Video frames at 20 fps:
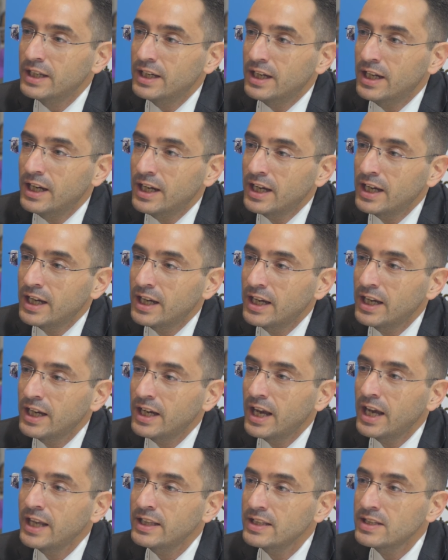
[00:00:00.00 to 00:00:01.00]

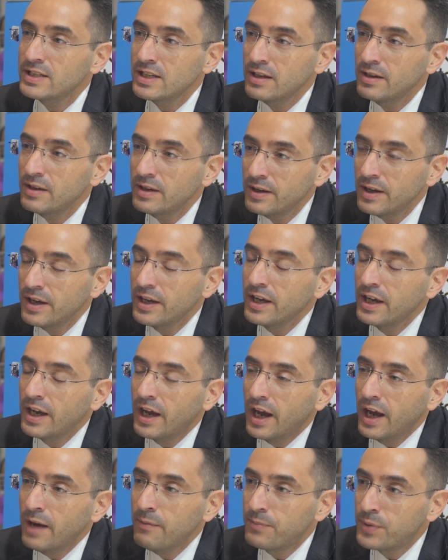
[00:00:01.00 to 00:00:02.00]
It is
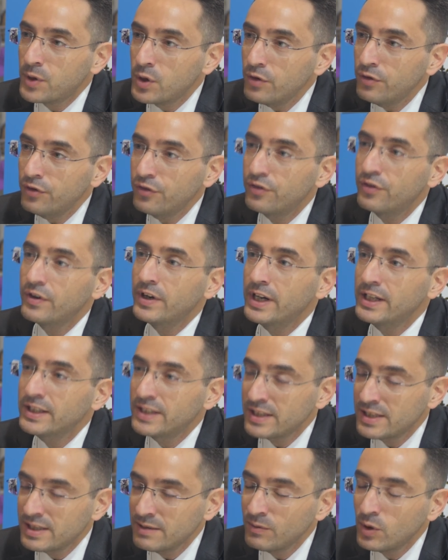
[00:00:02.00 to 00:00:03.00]
a proof, a
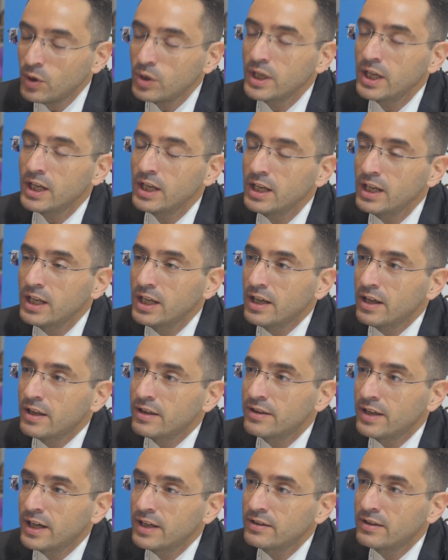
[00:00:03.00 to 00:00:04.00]
testimonial
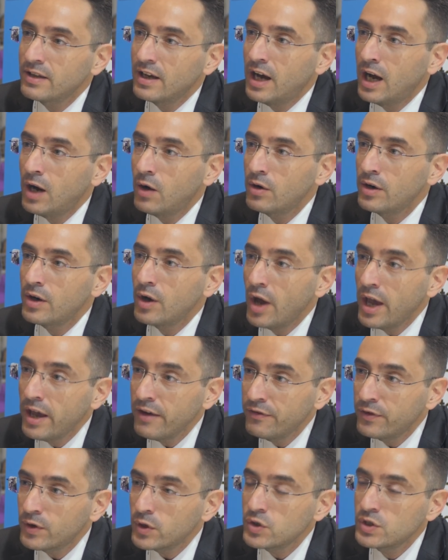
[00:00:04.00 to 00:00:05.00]
that our
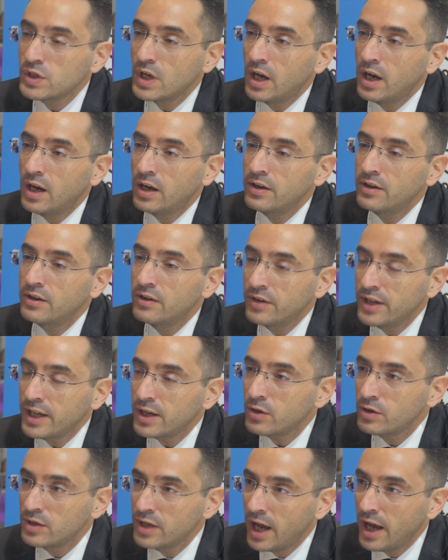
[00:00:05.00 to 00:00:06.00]
efforts are
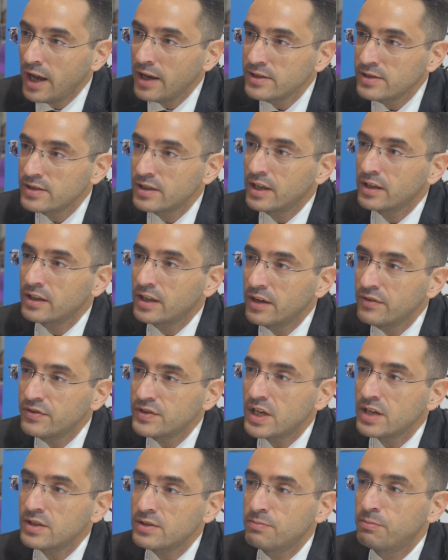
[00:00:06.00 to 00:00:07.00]
recognized and gives
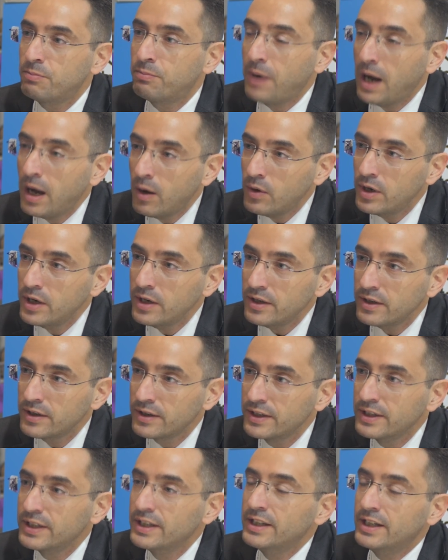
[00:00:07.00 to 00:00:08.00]
us power
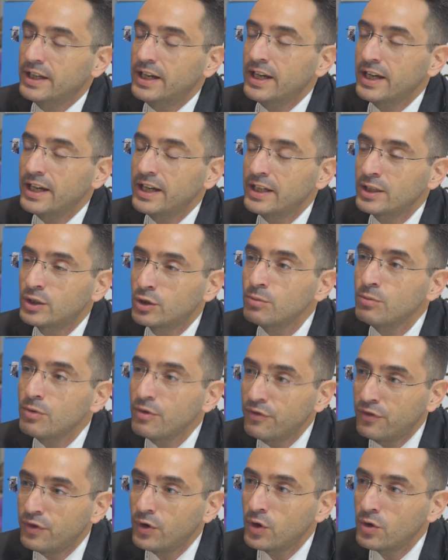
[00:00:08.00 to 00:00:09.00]
to
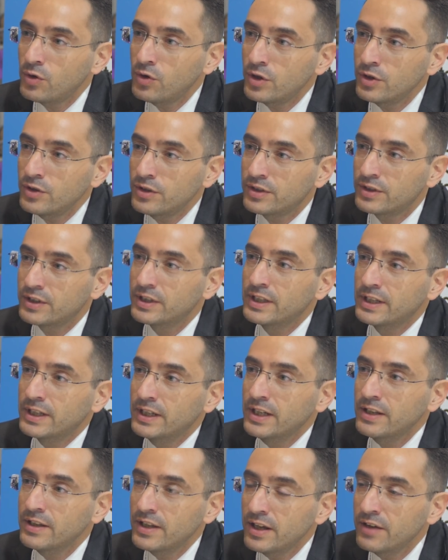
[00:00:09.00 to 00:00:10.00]
move forward
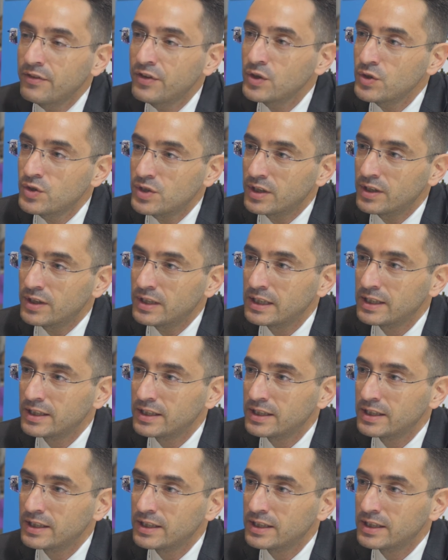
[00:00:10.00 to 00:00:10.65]
in the future.